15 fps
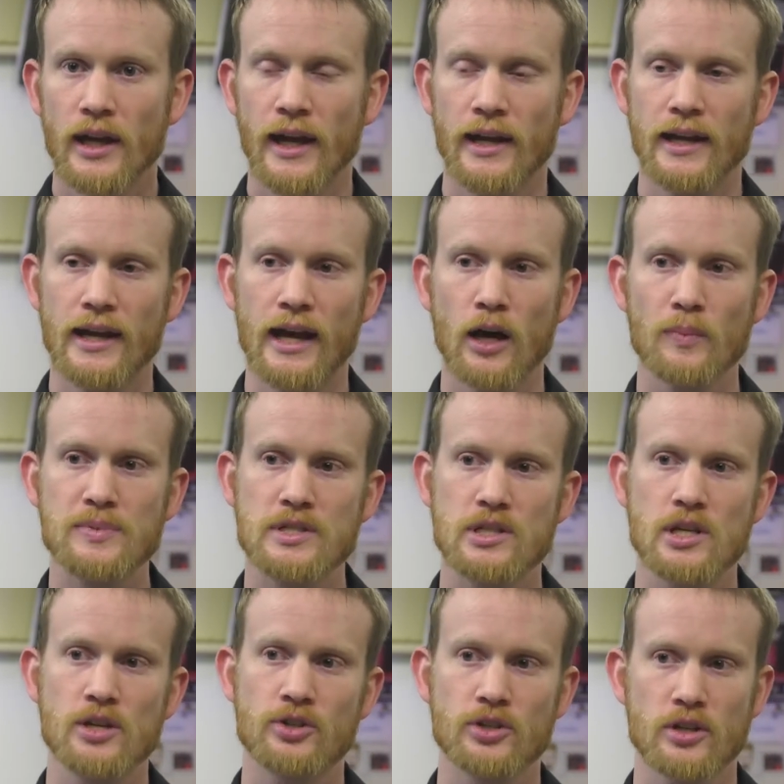and it helps
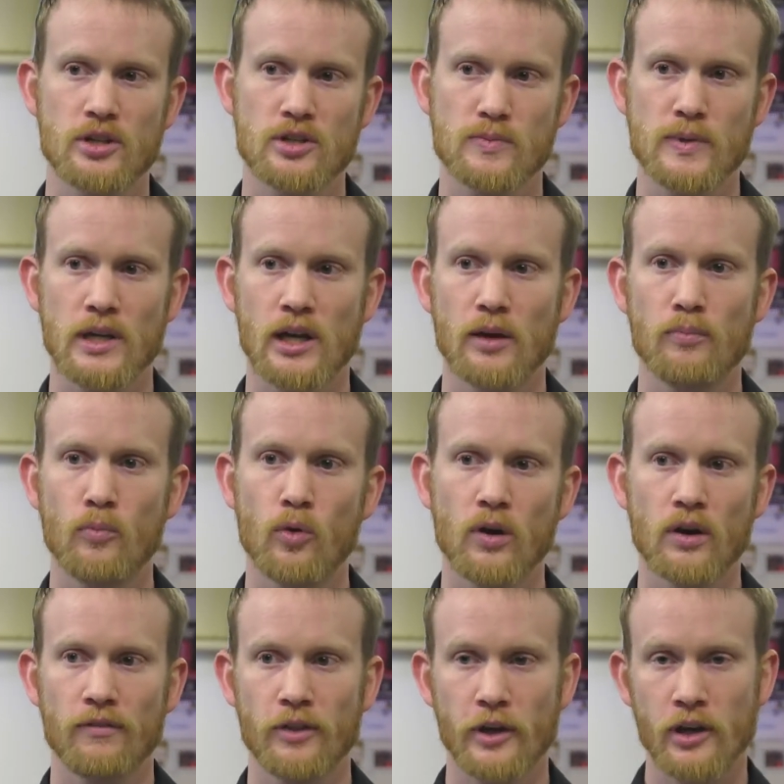teachers become
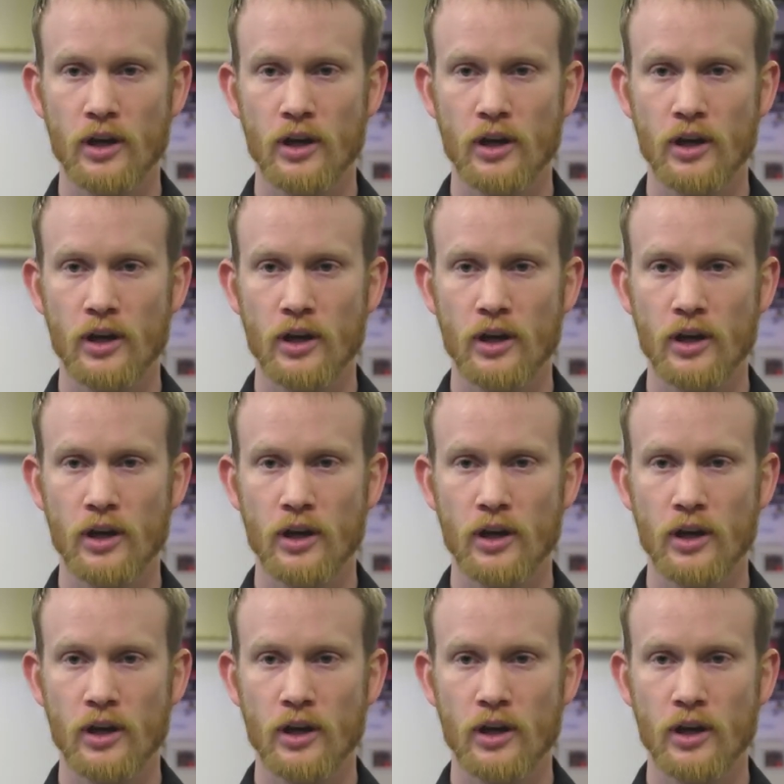more of the